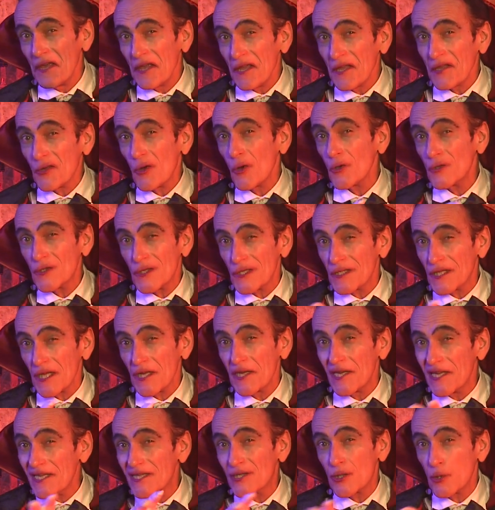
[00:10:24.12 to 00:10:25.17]
it causes a
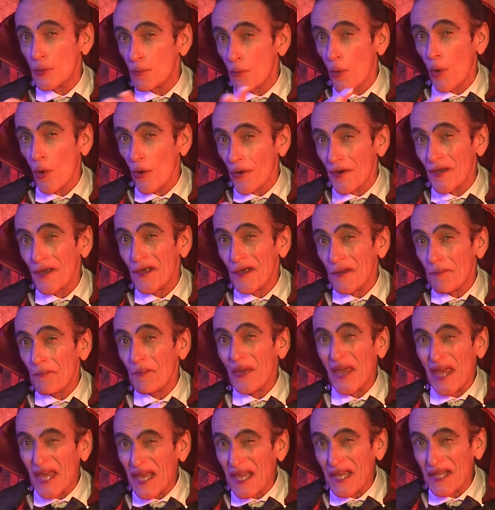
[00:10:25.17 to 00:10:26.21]
little more
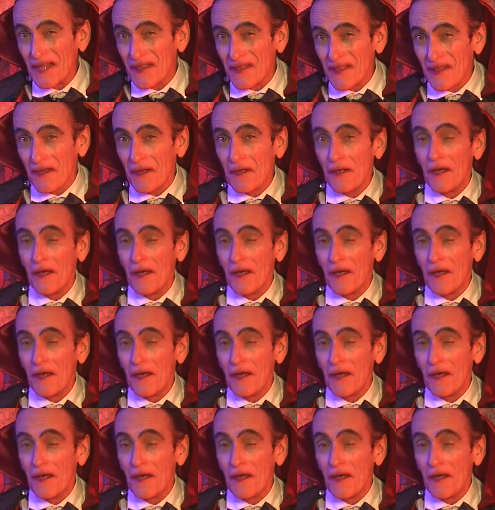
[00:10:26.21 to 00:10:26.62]
pain.